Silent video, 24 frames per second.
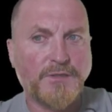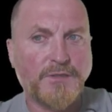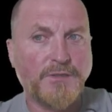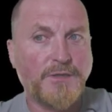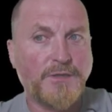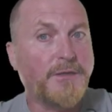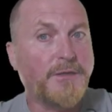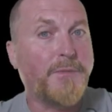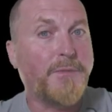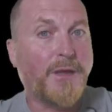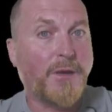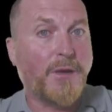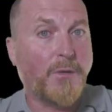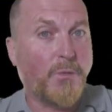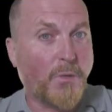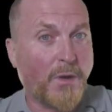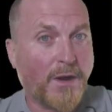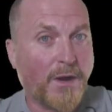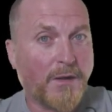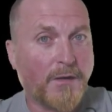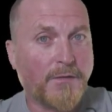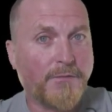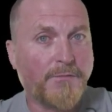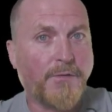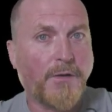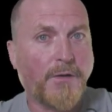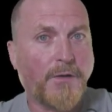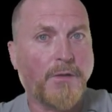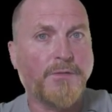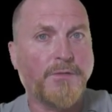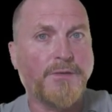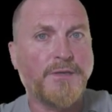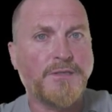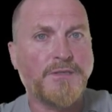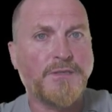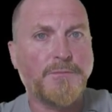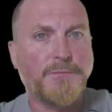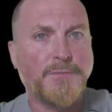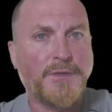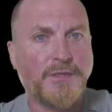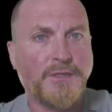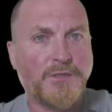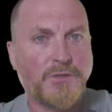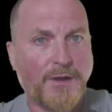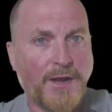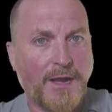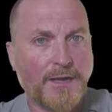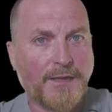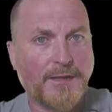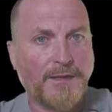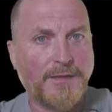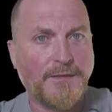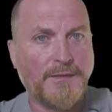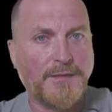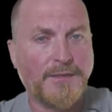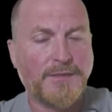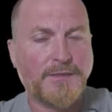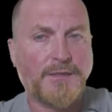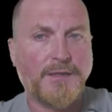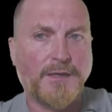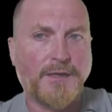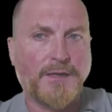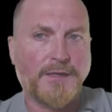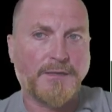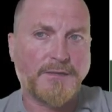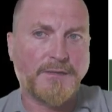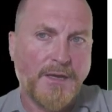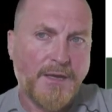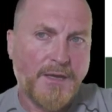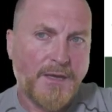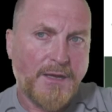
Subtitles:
You need to be aware of all these and be tracking these things.